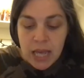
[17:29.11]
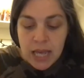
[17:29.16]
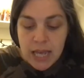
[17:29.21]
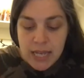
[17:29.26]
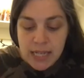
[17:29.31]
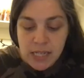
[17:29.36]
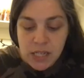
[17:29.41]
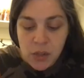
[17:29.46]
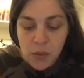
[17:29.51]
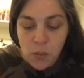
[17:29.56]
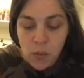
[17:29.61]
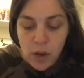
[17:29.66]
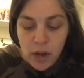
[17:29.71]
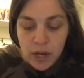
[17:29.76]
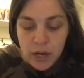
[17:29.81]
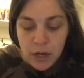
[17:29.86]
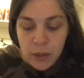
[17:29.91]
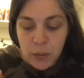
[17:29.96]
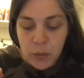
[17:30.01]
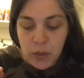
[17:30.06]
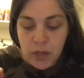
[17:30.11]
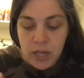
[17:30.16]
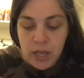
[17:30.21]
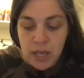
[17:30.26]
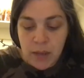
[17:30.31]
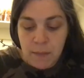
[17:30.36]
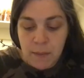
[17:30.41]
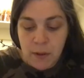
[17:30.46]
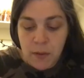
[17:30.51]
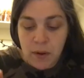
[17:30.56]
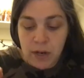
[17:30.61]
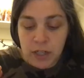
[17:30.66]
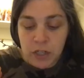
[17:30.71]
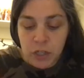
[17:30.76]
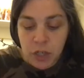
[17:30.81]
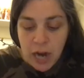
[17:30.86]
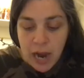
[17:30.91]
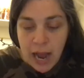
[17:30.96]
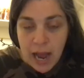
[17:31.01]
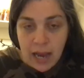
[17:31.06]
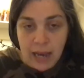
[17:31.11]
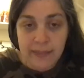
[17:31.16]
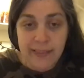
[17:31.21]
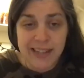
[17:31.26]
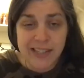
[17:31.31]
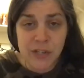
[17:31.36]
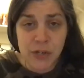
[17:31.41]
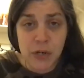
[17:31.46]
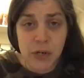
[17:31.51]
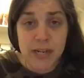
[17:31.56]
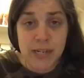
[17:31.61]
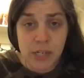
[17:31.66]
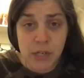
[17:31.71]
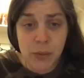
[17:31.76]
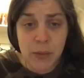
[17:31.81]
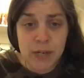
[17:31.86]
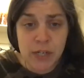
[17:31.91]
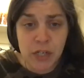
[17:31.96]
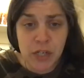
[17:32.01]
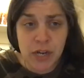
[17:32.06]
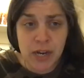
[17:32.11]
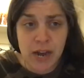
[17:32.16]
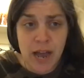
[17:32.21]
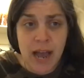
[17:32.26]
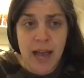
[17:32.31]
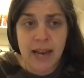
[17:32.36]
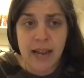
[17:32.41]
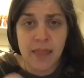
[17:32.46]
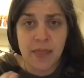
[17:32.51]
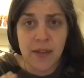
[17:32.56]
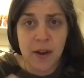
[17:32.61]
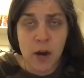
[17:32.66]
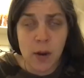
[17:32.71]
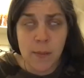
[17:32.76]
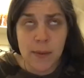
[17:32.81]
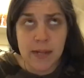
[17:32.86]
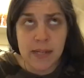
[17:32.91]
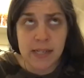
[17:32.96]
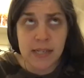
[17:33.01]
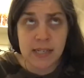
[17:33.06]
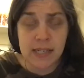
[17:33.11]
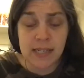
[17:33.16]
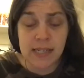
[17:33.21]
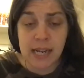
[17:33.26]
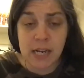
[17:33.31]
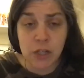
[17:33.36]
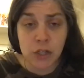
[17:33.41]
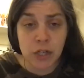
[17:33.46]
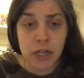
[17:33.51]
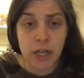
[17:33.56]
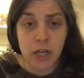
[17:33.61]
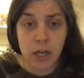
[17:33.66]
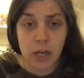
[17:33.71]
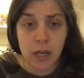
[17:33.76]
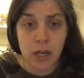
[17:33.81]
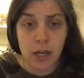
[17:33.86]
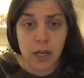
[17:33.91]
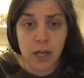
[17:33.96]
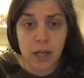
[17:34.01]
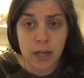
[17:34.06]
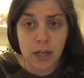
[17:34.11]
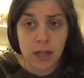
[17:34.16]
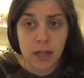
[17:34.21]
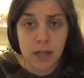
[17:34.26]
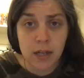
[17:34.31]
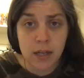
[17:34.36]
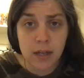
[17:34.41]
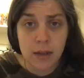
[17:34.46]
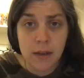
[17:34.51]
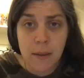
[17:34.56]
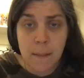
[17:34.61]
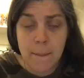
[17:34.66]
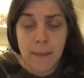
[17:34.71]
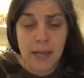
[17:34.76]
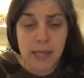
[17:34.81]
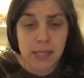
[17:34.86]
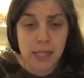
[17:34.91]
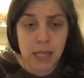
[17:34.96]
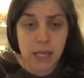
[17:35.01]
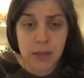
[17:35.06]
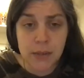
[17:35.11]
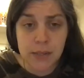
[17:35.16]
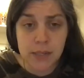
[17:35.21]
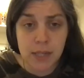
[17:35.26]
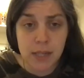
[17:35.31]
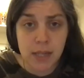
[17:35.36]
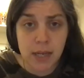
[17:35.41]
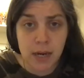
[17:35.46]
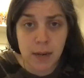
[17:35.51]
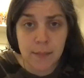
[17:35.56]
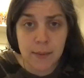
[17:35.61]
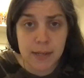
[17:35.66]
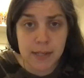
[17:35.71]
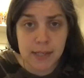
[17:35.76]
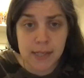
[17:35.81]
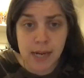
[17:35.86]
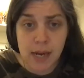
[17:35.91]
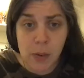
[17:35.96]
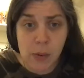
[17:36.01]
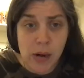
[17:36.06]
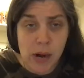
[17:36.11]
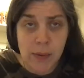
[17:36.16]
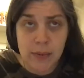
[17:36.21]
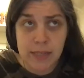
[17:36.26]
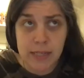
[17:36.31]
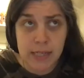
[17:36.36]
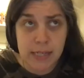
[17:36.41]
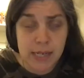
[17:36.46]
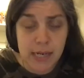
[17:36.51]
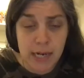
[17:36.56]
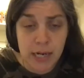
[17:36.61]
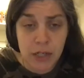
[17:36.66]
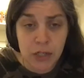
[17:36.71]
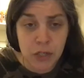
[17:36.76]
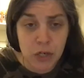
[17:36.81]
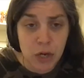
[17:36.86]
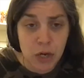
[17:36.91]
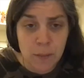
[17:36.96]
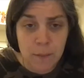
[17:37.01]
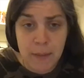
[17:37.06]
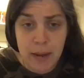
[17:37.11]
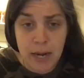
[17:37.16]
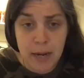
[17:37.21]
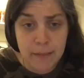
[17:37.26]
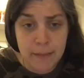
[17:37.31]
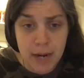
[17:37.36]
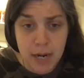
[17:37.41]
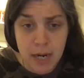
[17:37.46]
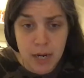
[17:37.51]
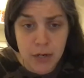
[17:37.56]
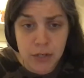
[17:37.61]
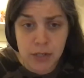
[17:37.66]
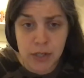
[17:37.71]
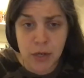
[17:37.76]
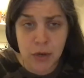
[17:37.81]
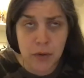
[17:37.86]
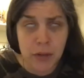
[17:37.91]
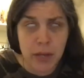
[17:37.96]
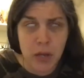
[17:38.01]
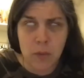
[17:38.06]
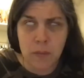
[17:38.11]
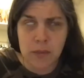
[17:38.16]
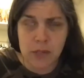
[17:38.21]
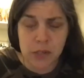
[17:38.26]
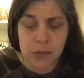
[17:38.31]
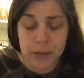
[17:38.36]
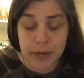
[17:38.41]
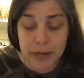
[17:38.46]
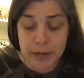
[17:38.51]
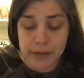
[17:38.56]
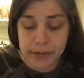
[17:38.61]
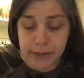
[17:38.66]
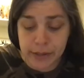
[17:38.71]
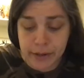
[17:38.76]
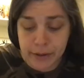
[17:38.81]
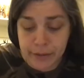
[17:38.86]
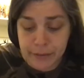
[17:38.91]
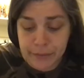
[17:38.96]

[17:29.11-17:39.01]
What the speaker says: He's the one who will keep you on track. That's your intuition. I had a therapist, Sandra Cook, amazing Houston therapist when I was a teenager many, many years ago, like almost 20 years ago.